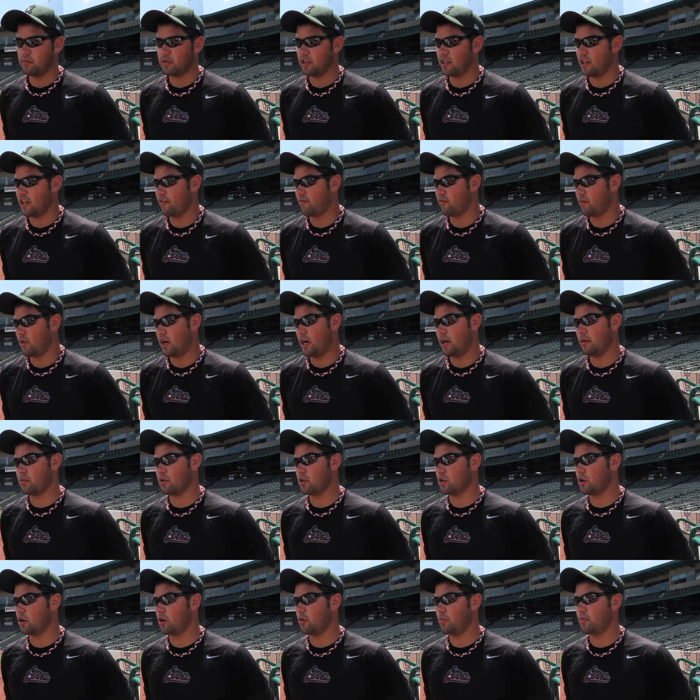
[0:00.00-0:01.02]
left my
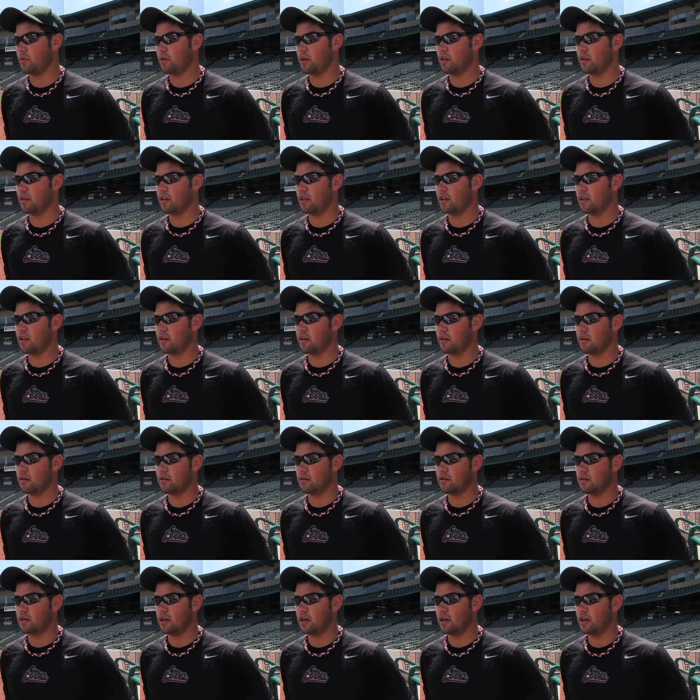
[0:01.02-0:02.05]
options open, and then
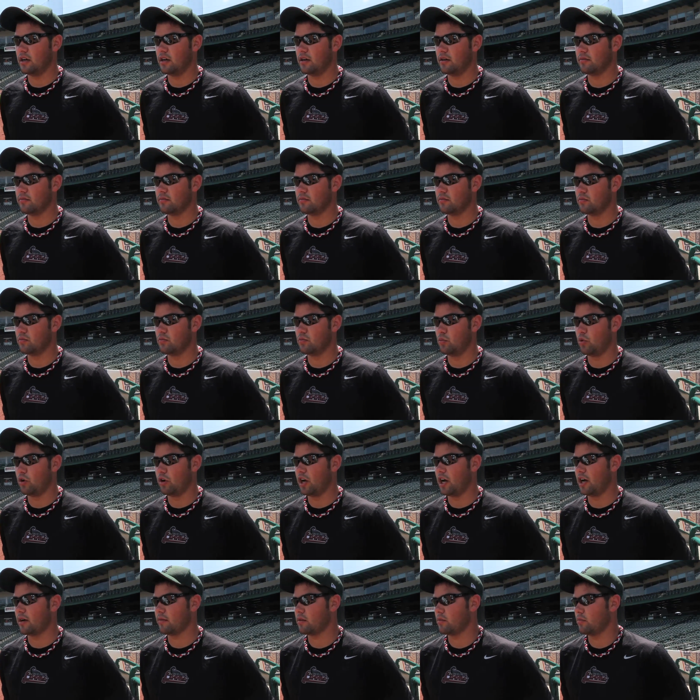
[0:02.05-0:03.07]
one
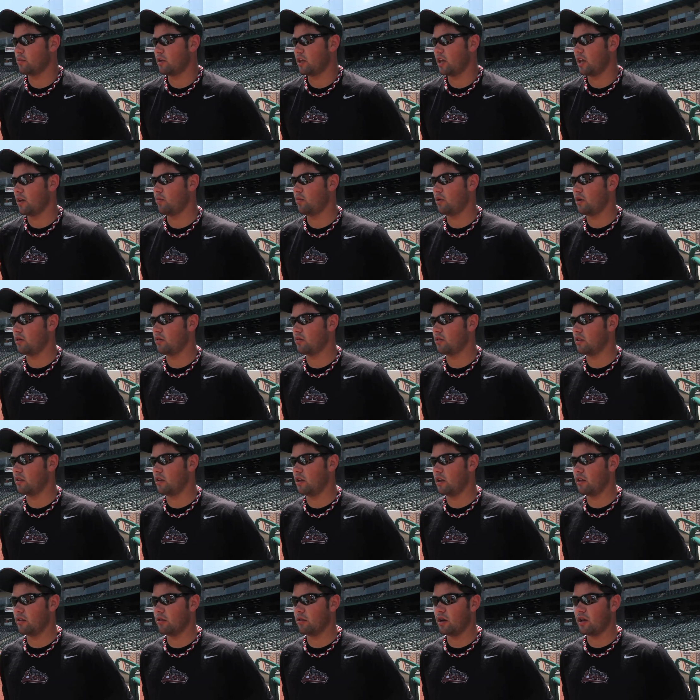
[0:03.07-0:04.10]
option became better than the
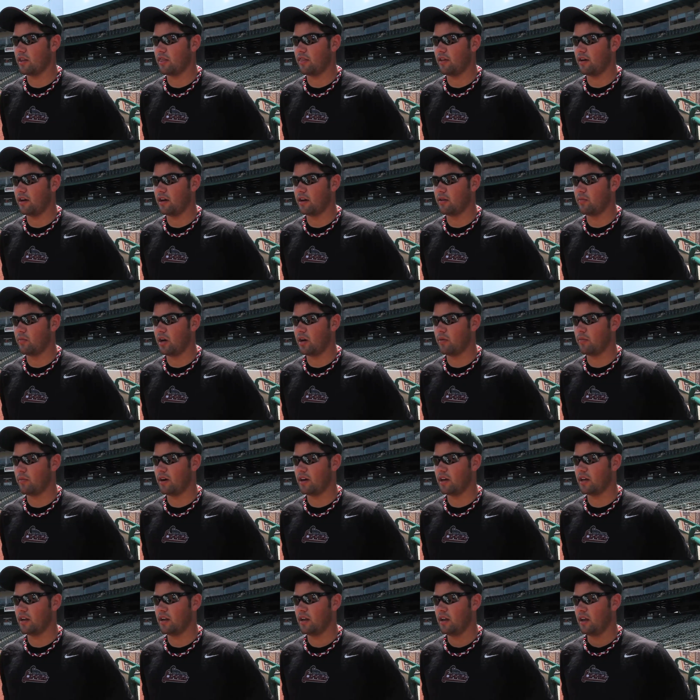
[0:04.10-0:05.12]
other, I thought, in my
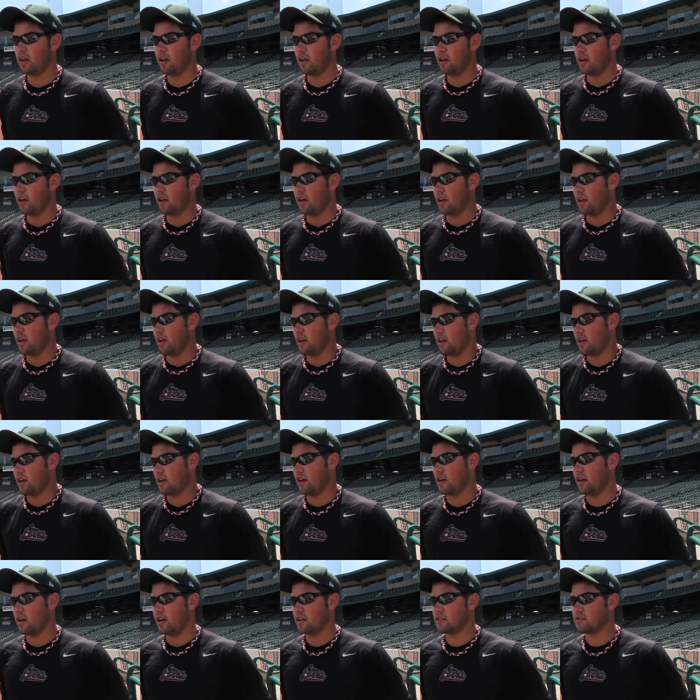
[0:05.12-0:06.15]
mind, and
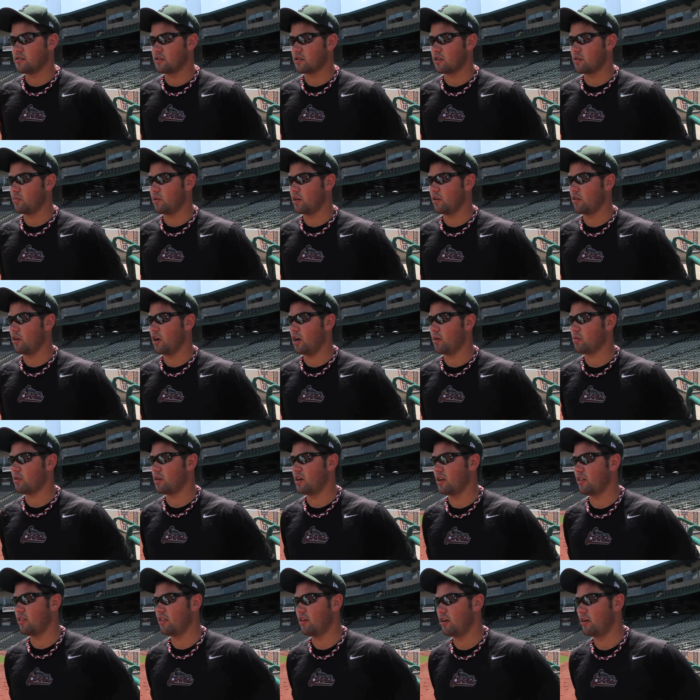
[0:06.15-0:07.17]
I took the better option,
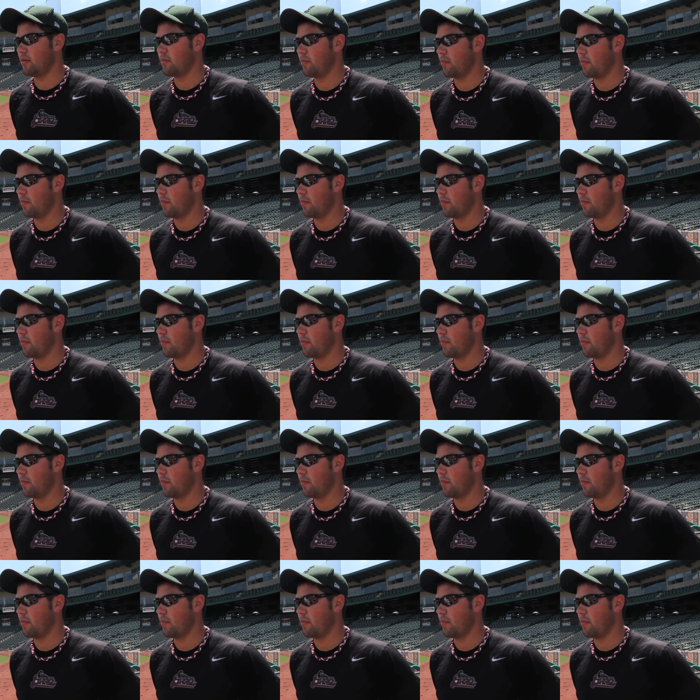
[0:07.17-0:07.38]
I thought.